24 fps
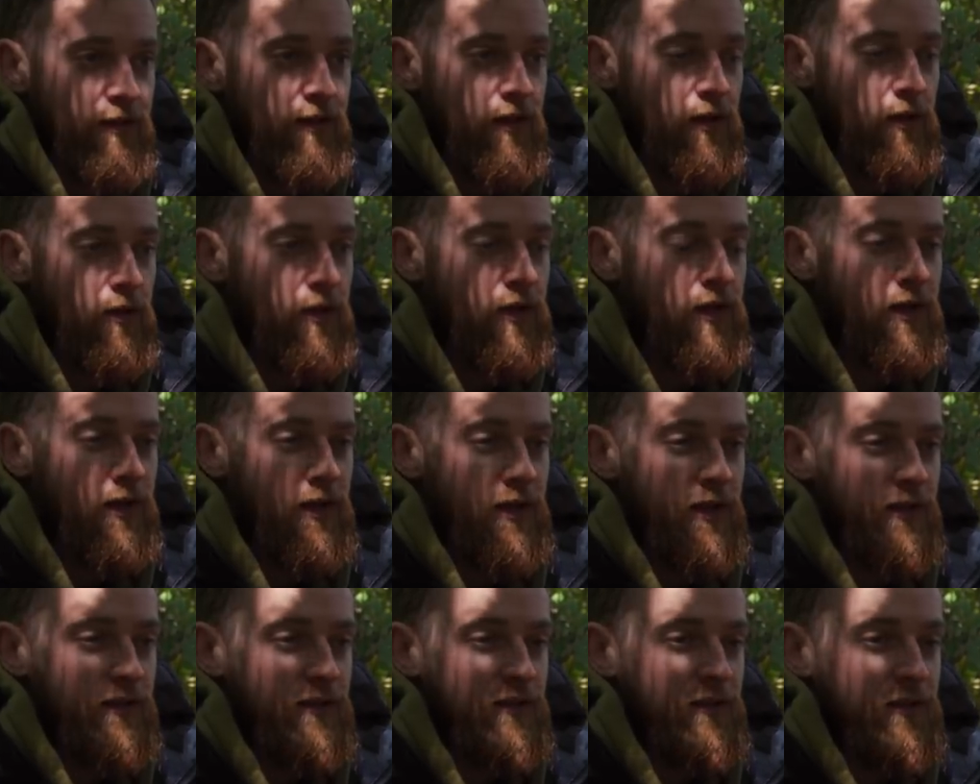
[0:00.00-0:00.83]
Now,
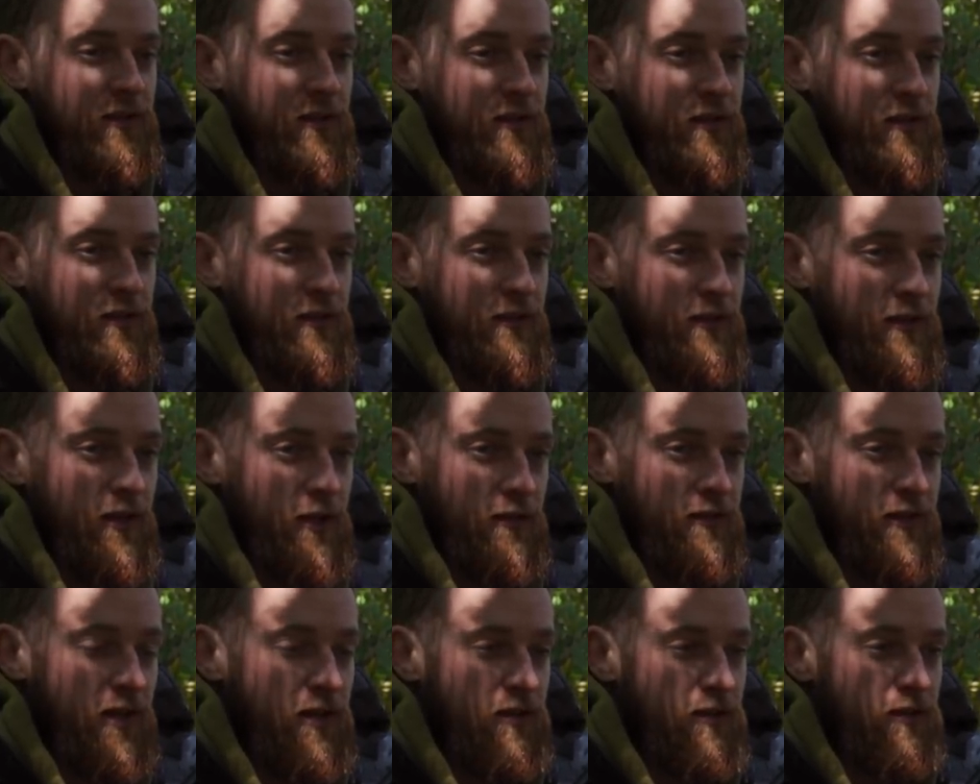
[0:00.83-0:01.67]
they're
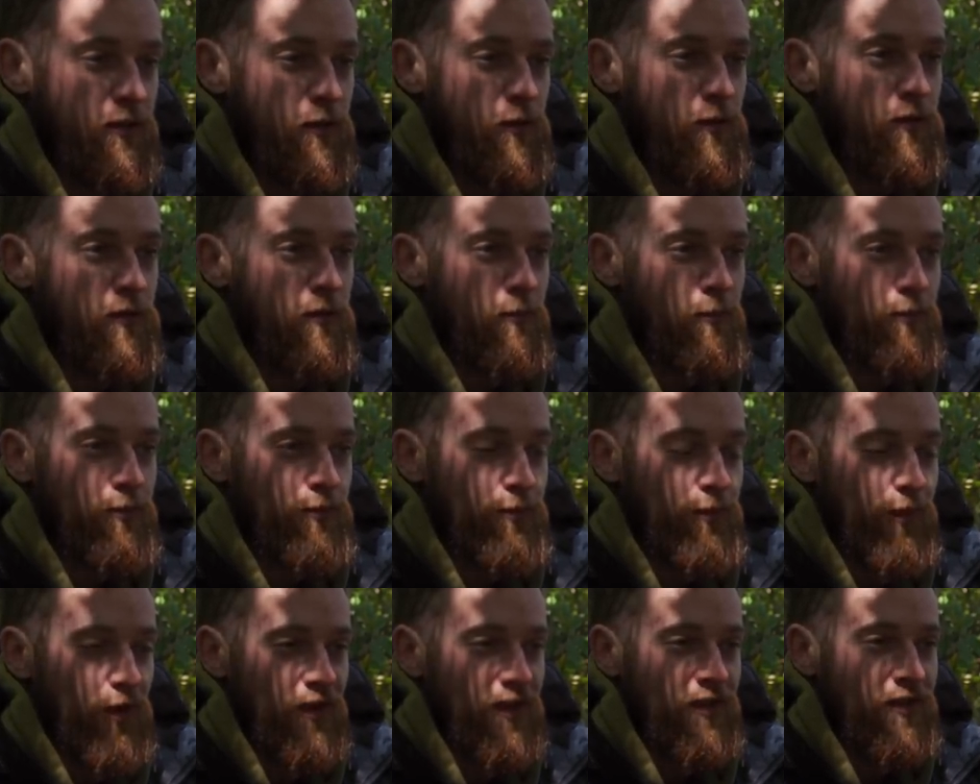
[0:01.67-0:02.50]
essentials,
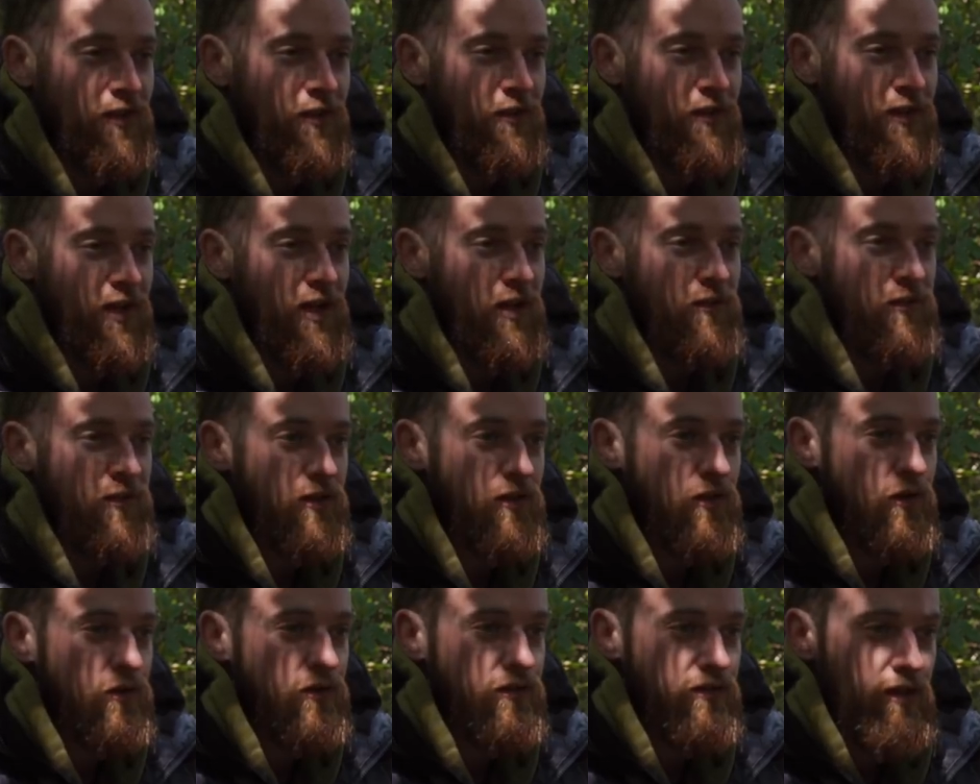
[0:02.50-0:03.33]
but they don't have to
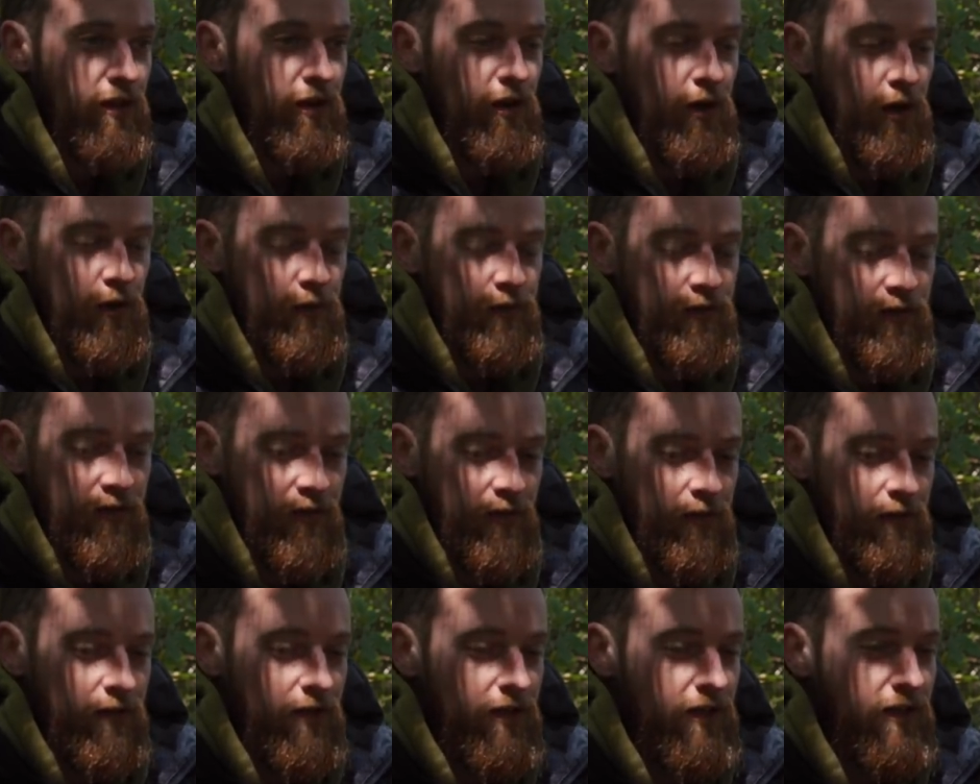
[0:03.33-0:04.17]
cost the earth.
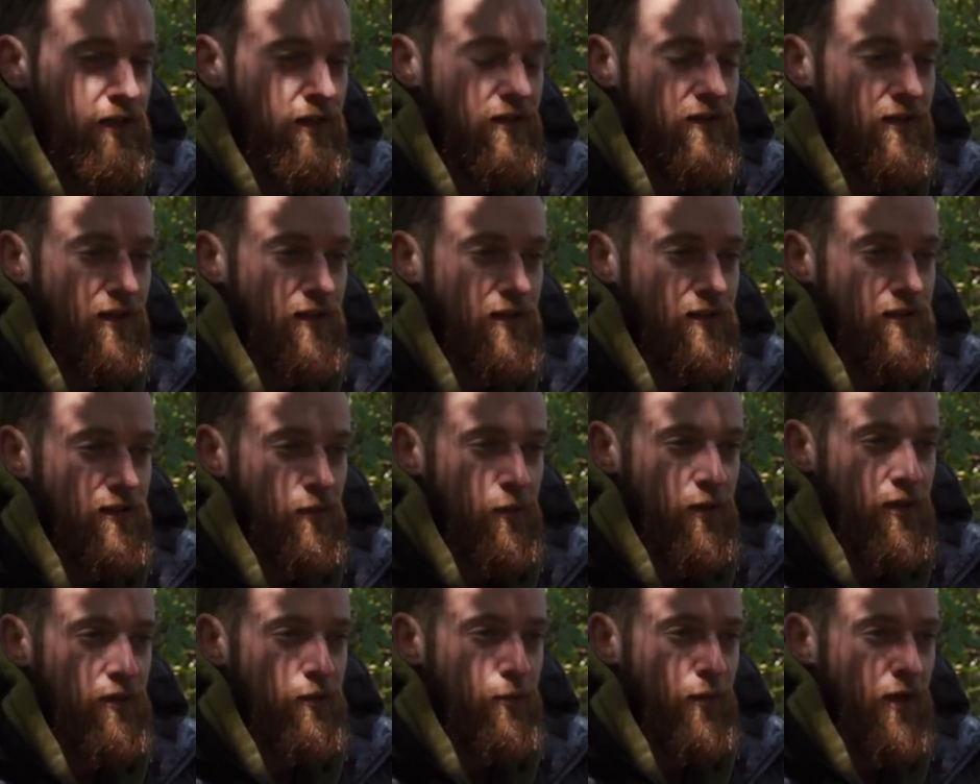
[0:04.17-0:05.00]
So that's
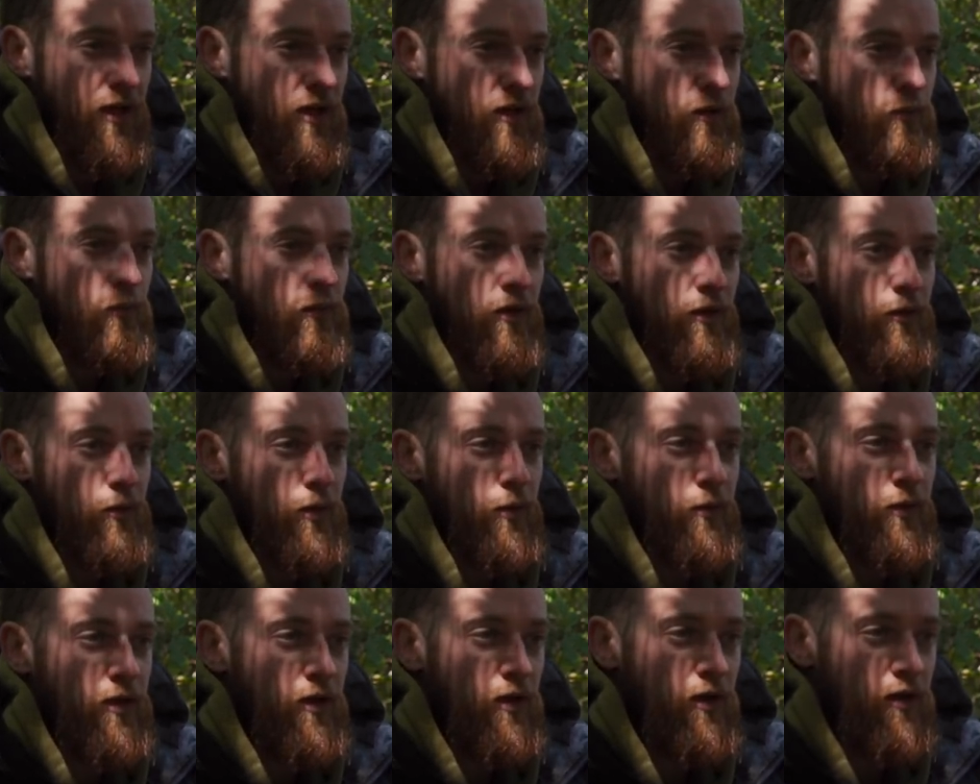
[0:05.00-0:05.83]
something to bear in mind
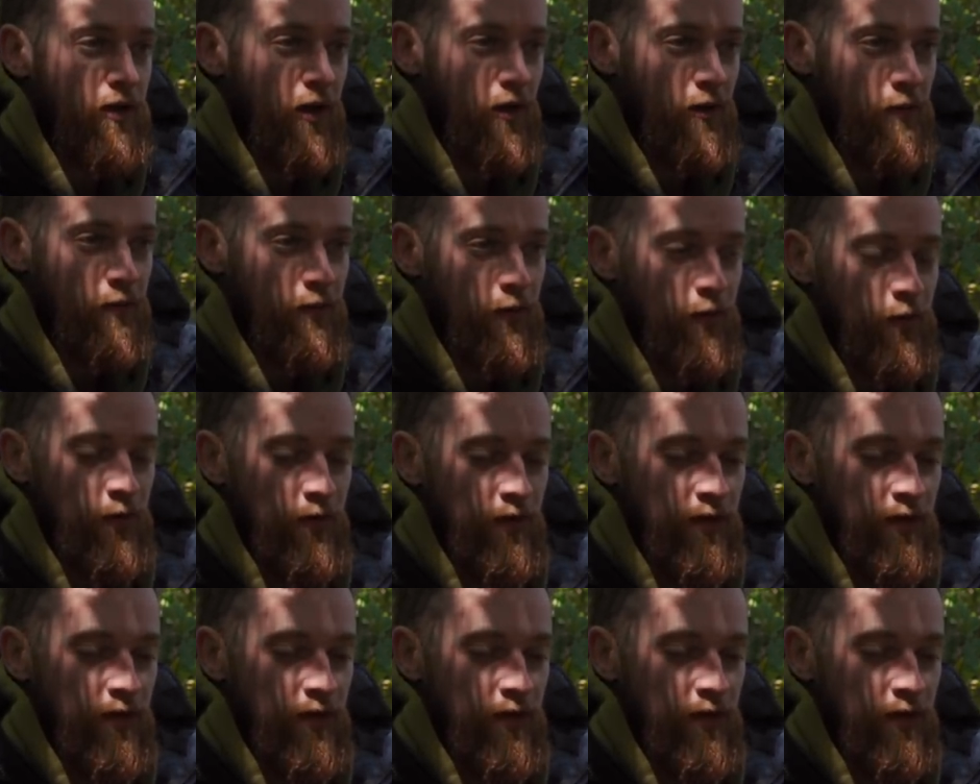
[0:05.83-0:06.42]
when we are going through